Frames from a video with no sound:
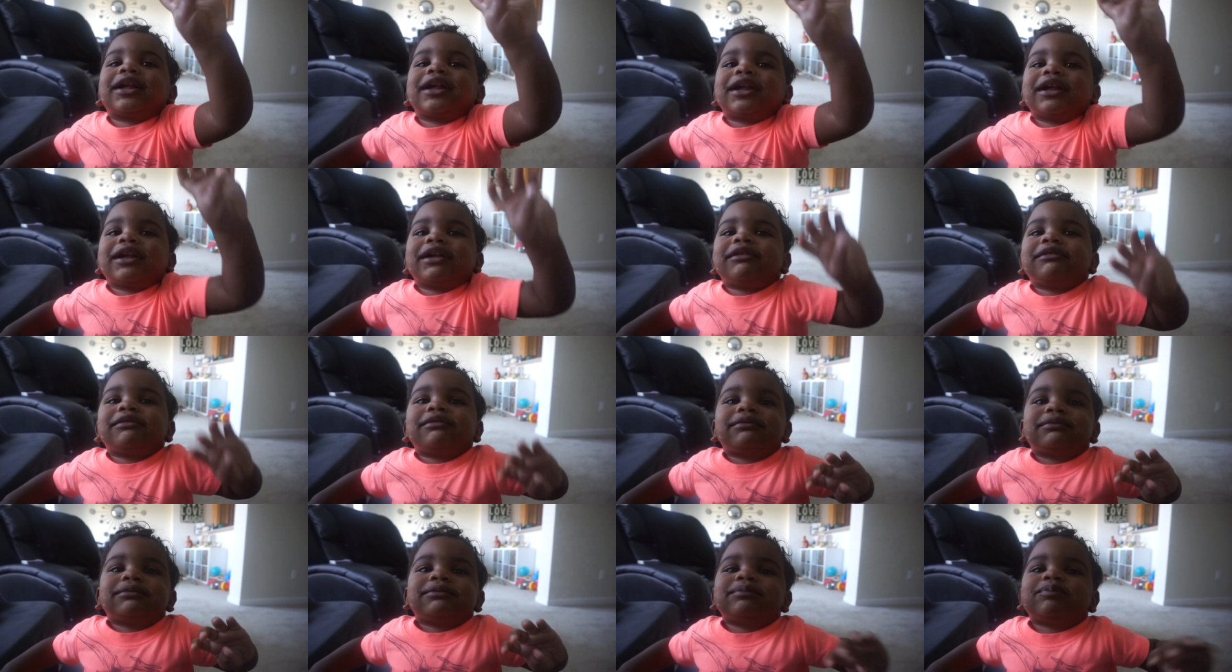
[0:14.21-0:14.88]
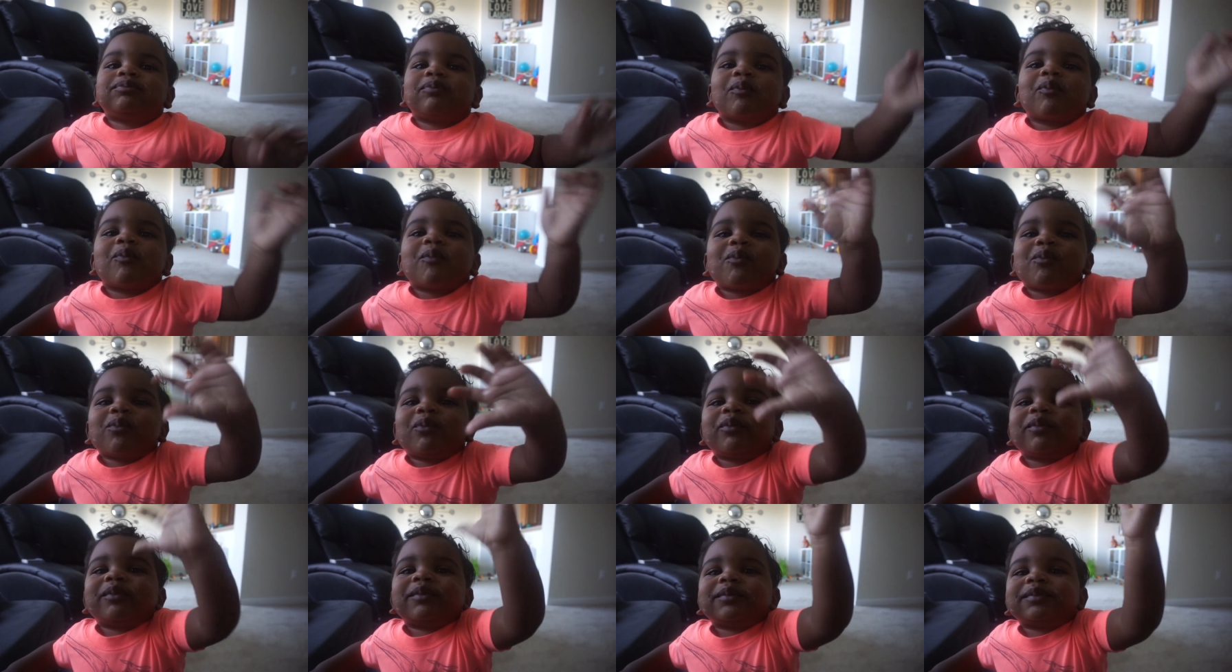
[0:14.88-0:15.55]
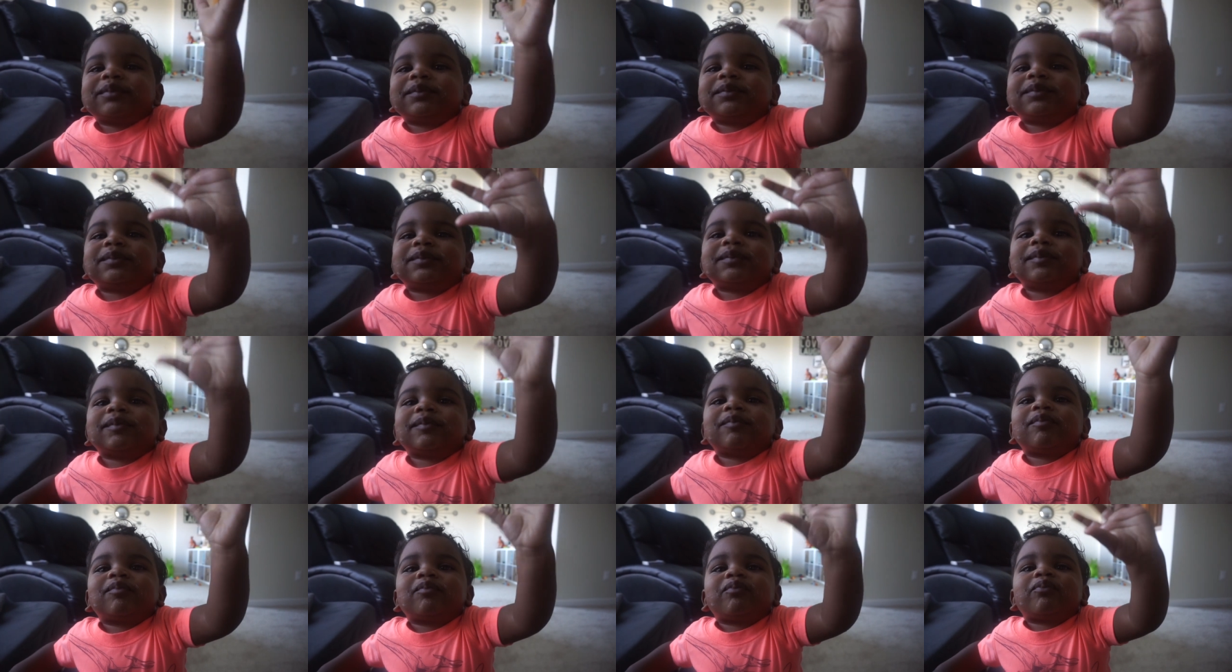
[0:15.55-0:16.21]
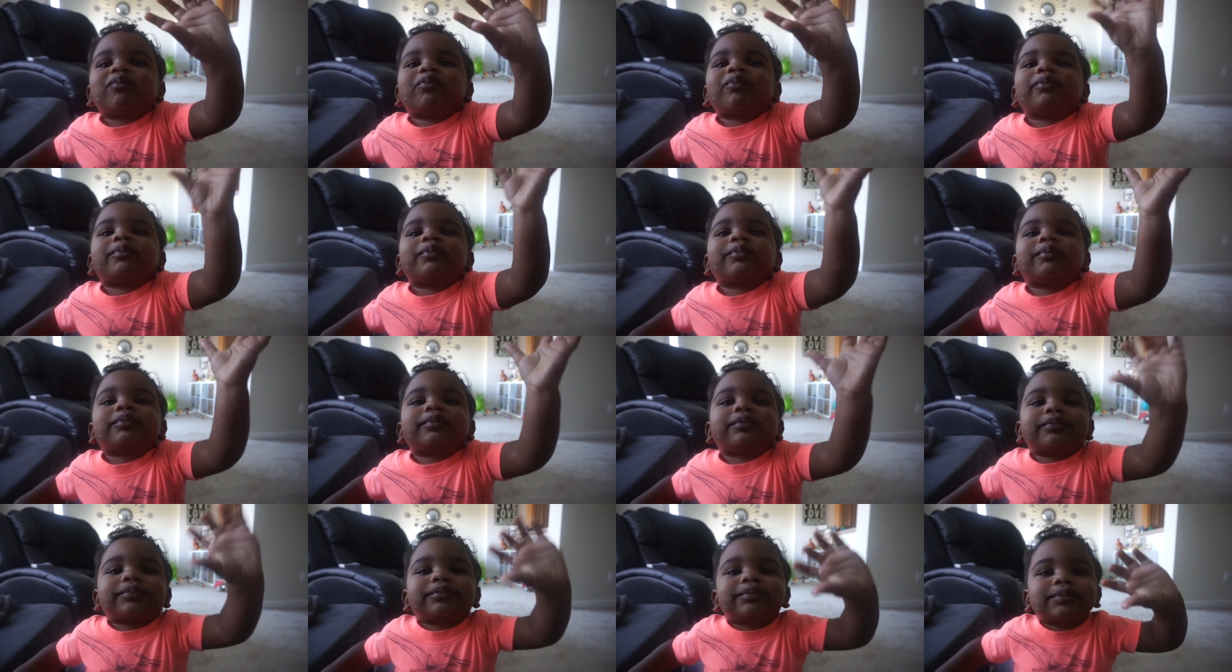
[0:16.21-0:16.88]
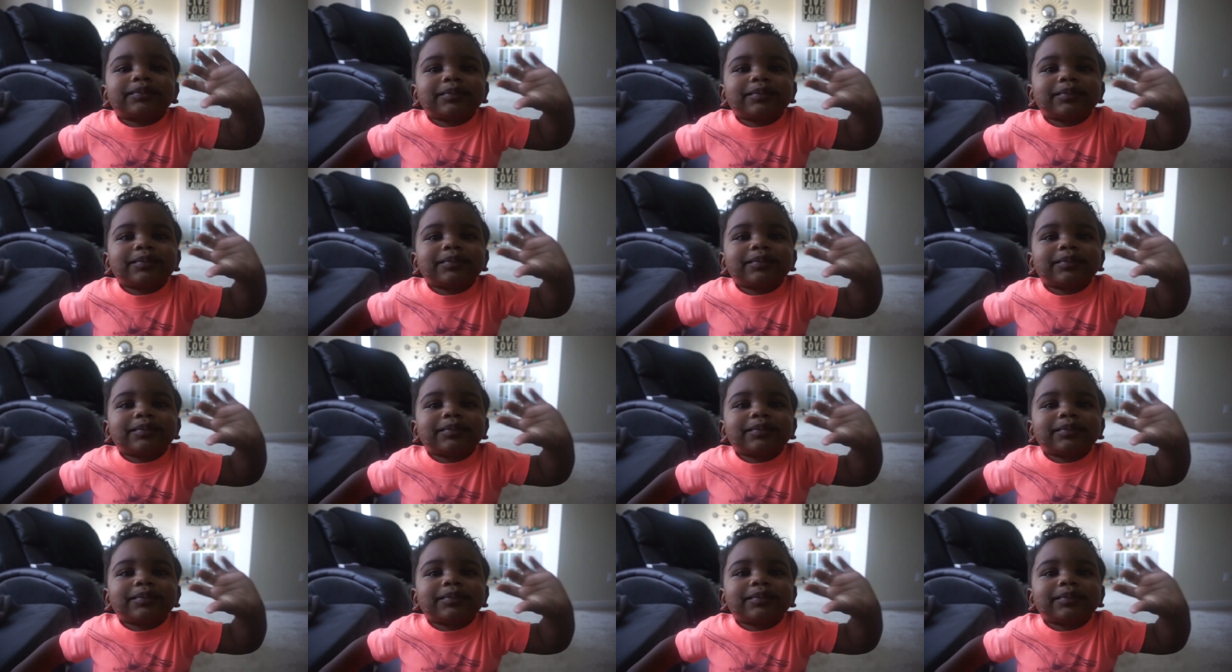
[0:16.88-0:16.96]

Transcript: Wave hi. Say good morning.